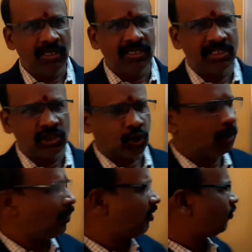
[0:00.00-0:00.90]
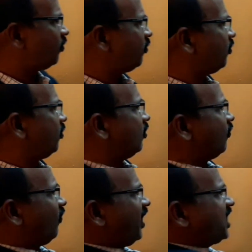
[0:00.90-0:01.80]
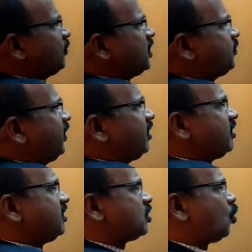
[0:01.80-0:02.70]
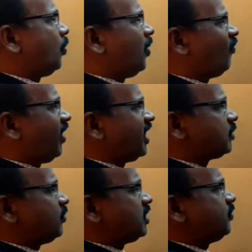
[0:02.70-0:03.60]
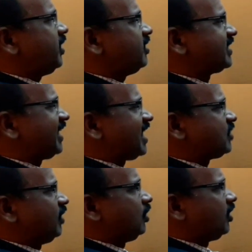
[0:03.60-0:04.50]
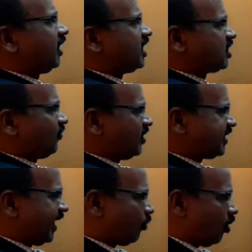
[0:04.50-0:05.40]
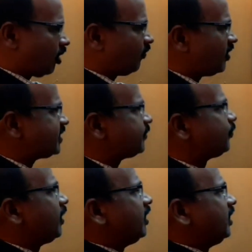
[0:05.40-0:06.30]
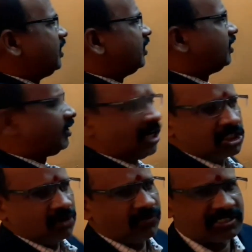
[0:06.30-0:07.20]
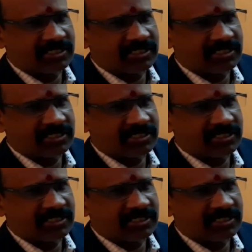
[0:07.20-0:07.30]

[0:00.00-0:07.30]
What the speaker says: Scope of financial management. The scope of financial management is classified into traditional phase and a modern phase. Traditional phase.